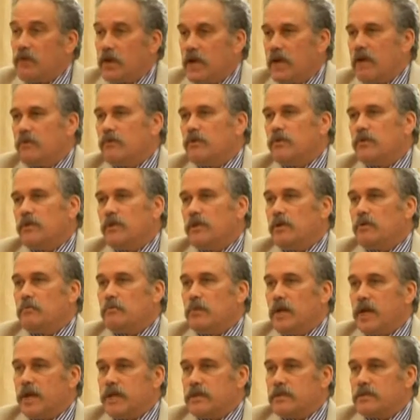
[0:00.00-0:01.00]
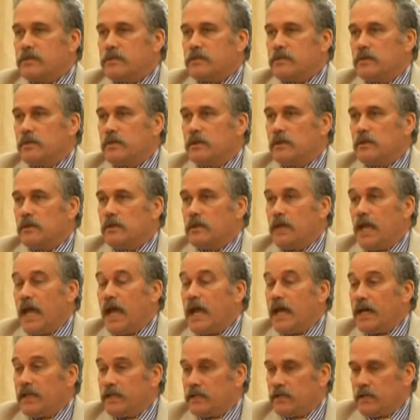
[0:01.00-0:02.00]
ever in their past
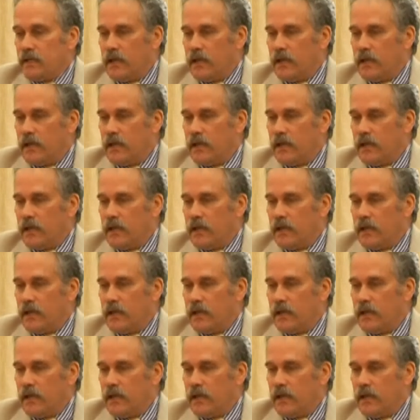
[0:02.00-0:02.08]
had.